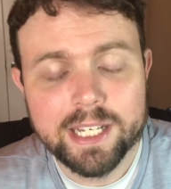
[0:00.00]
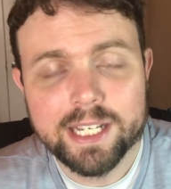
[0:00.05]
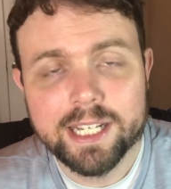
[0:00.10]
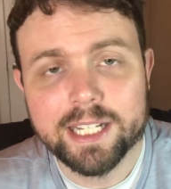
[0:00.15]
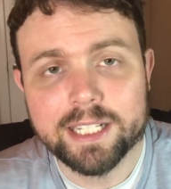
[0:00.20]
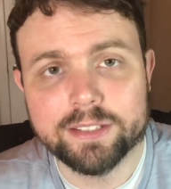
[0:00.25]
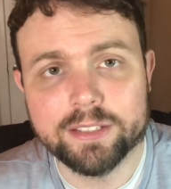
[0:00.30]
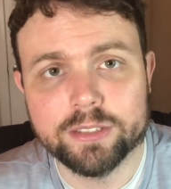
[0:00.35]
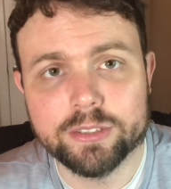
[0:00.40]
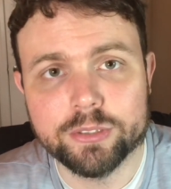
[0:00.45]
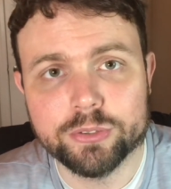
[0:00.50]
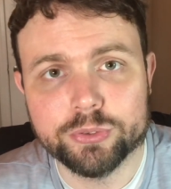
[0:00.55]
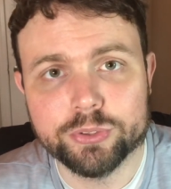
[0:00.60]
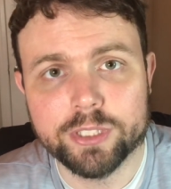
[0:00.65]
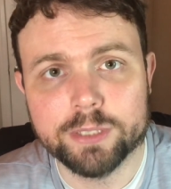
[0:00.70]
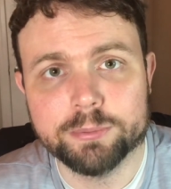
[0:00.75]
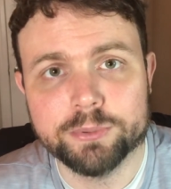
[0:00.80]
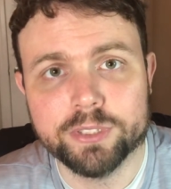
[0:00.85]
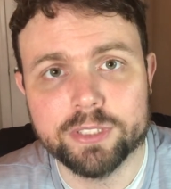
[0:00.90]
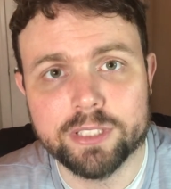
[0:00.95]
in the
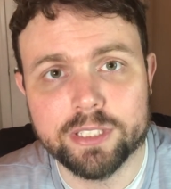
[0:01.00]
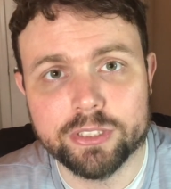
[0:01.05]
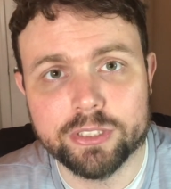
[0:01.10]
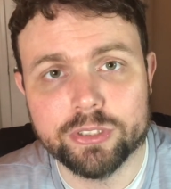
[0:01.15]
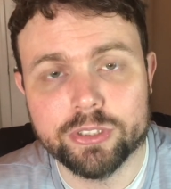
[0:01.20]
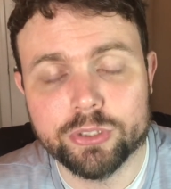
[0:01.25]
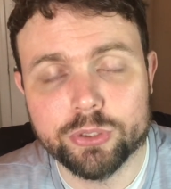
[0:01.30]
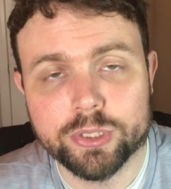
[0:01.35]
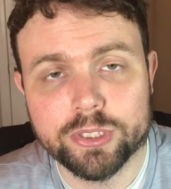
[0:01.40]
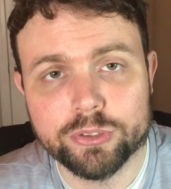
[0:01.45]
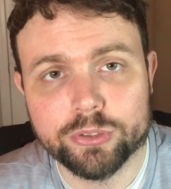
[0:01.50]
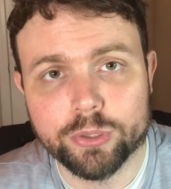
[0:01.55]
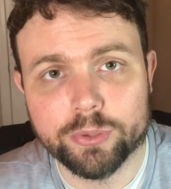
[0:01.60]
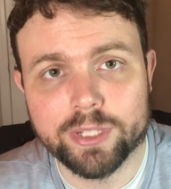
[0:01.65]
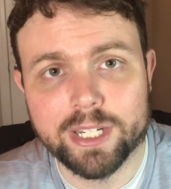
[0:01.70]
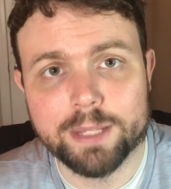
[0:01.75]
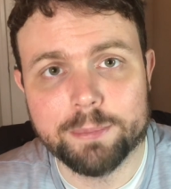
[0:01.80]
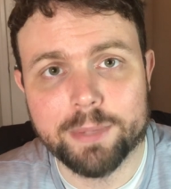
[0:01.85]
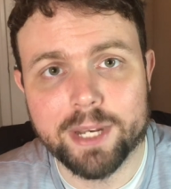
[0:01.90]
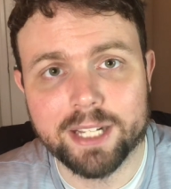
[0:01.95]
description, and you can
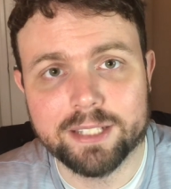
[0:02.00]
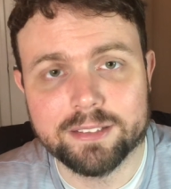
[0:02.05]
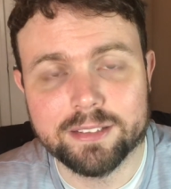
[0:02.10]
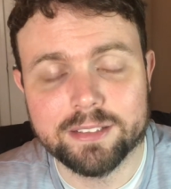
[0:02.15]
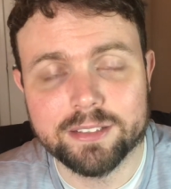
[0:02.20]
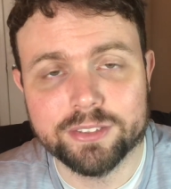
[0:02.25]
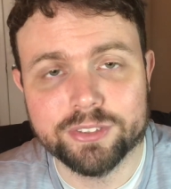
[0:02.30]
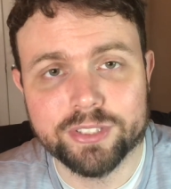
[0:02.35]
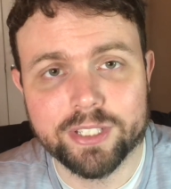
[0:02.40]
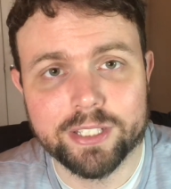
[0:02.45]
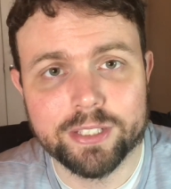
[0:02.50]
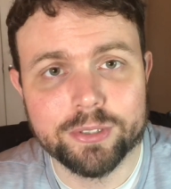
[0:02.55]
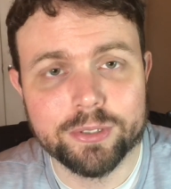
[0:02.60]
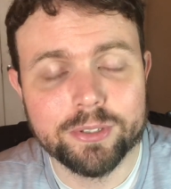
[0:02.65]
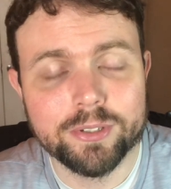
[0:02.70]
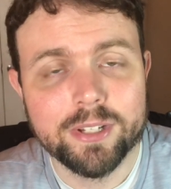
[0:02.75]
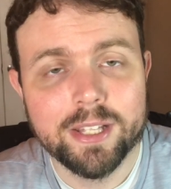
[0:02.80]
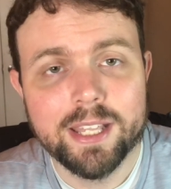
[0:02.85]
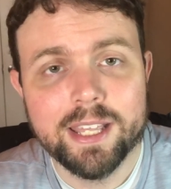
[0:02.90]
donate back to the channel.